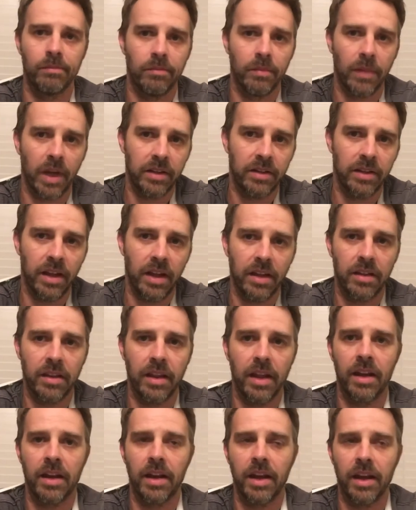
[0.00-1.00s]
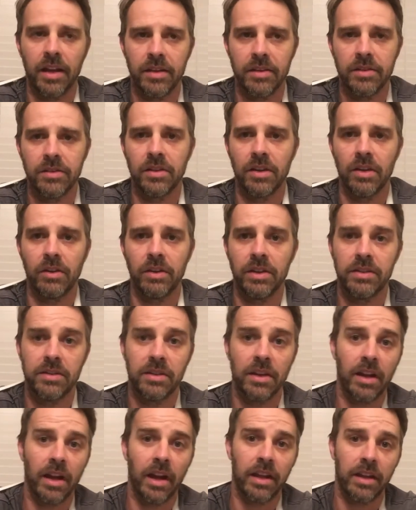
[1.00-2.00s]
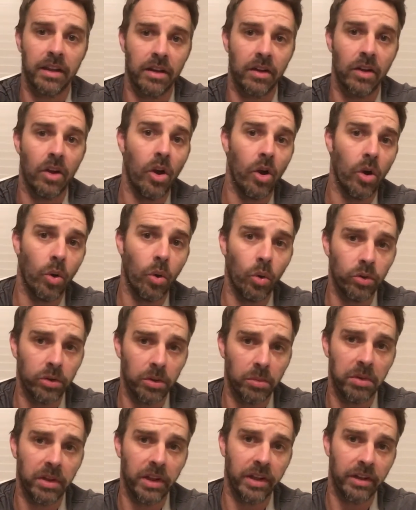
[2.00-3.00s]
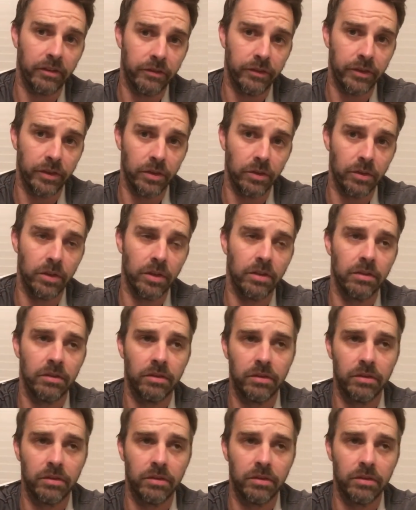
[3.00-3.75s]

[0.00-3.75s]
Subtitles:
I take that as, he said I can hold a plate of food,